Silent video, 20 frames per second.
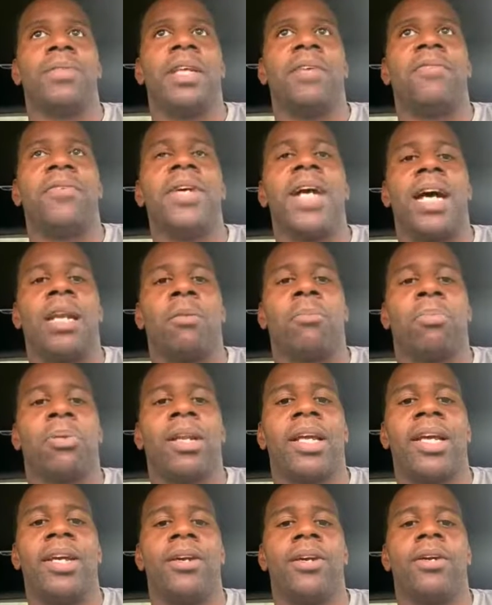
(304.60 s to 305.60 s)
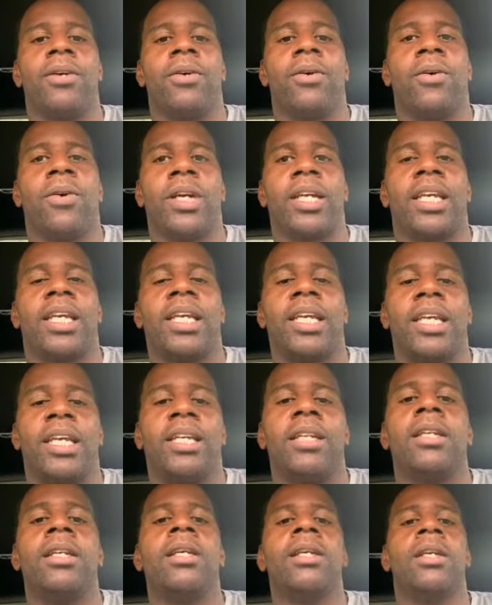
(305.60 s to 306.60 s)
if you got a player or a
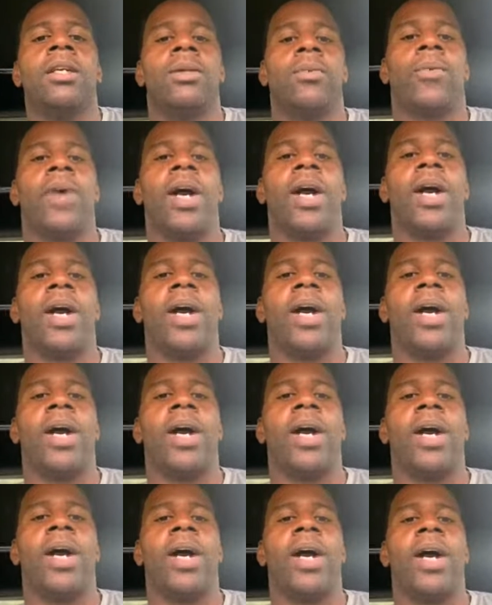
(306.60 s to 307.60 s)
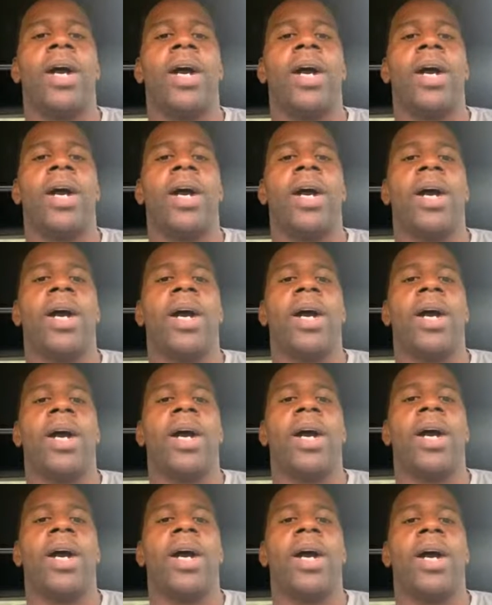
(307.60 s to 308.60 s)
kid, right, that's playing basketball,
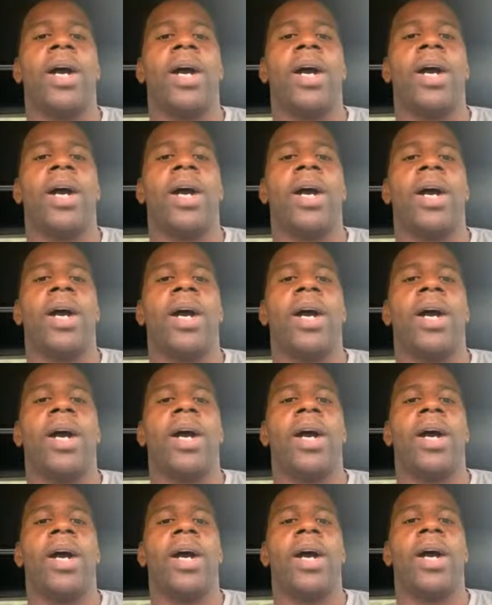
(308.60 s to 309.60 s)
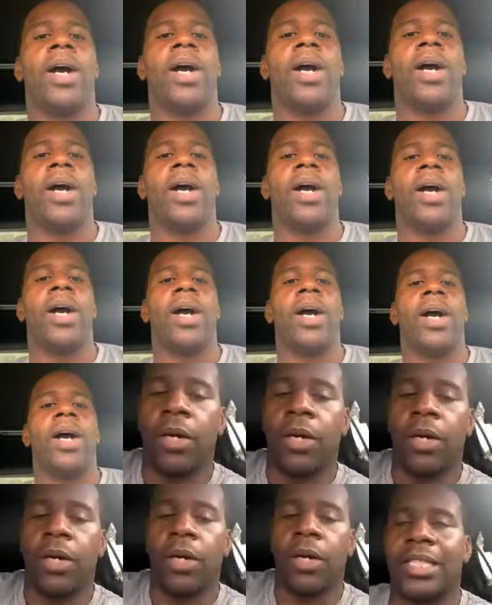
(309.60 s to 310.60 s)
get them to sit down and
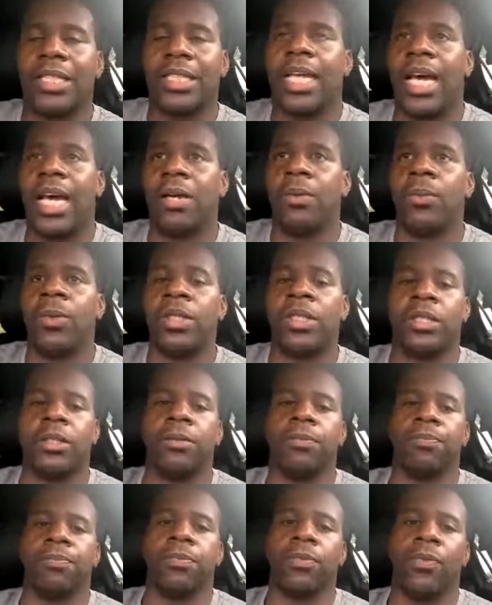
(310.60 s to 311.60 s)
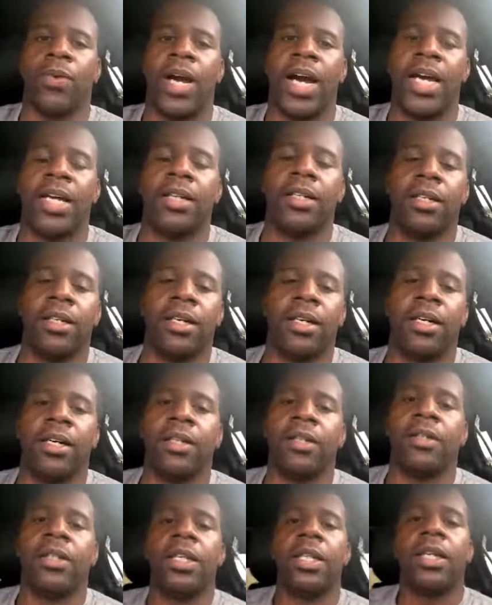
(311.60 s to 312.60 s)
watch the game with you, right?
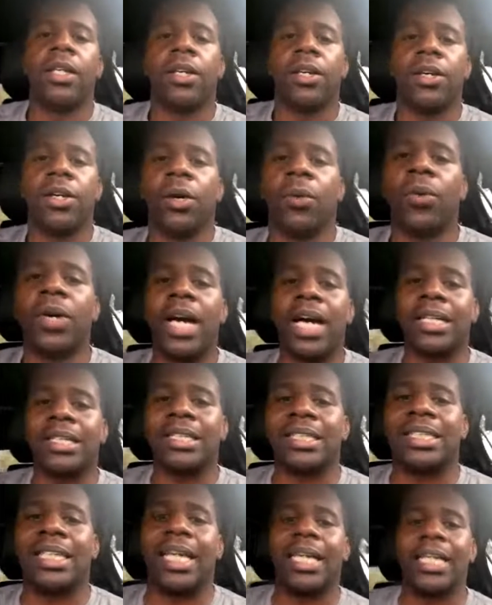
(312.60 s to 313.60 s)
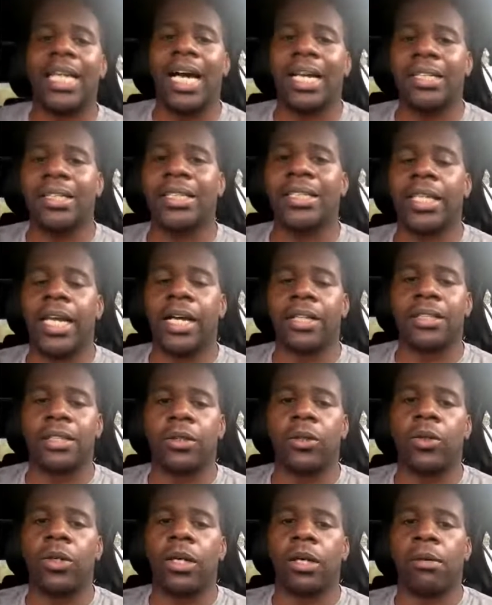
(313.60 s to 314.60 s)
We got this technology now, so you